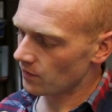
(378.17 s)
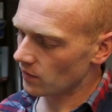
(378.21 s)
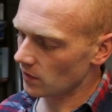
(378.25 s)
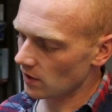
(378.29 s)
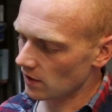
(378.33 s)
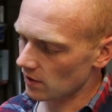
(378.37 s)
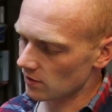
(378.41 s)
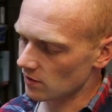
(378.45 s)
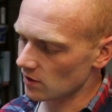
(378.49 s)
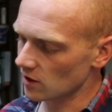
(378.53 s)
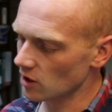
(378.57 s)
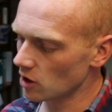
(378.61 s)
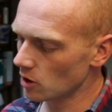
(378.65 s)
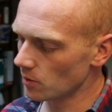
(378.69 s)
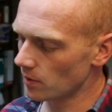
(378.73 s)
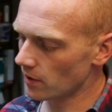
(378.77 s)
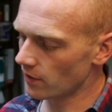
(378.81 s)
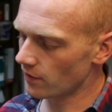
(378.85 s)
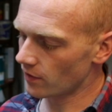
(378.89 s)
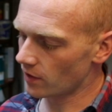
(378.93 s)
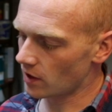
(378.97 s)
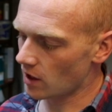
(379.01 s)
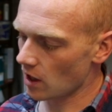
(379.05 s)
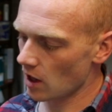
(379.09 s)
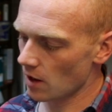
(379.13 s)
There's a little bit
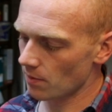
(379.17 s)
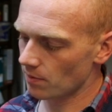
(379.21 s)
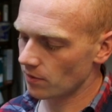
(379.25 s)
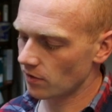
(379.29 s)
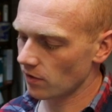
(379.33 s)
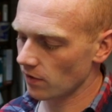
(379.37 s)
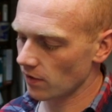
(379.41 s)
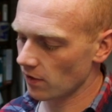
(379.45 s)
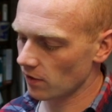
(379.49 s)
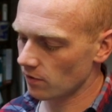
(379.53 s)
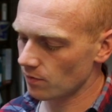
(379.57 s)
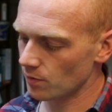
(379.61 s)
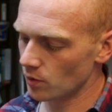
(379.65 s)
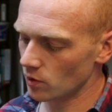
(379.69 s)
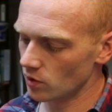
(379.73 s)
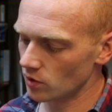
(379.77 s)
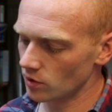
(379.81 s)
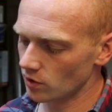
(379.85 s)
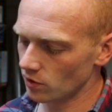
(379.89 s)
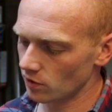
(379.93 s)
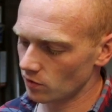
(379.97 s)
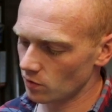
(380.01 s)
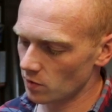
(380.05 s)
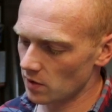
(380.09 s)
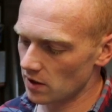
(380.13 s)
of a cup to this board
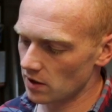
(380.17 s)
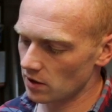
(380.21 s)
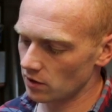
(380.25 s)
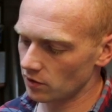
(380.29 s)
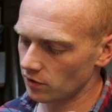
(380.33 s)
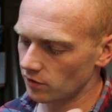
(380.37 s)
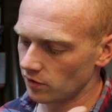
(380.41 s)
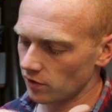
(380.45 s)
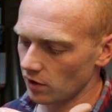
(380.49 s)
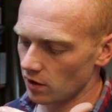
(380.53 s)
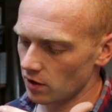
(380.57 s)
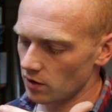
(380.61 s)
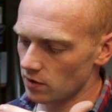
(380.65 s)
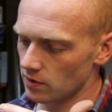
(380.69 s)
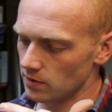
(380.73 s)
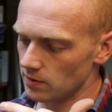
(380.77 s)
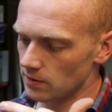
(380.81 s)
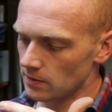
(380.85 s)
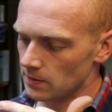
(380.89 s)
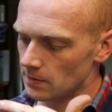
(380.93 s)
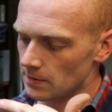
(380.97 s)
as well, so